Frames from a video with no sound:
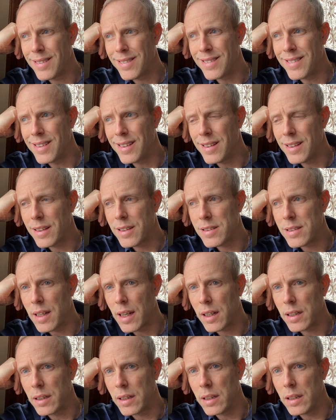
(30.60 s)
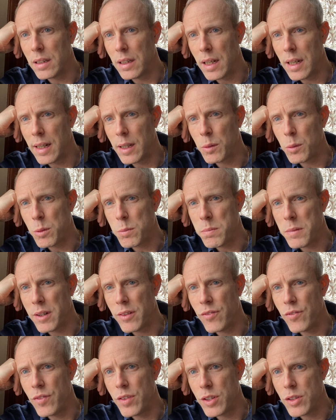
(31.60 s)
didn't exactly align with my
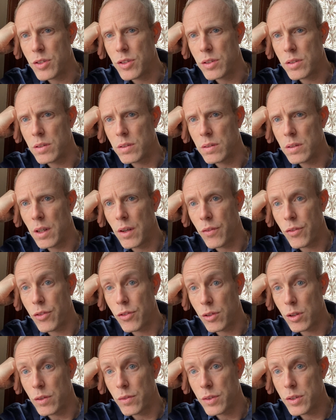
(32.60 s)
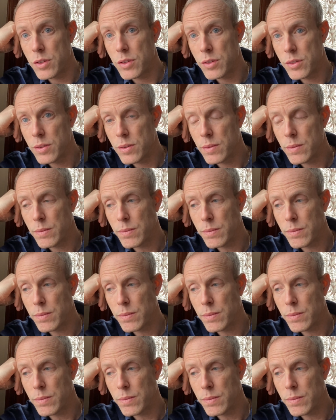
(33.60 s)
vision of service.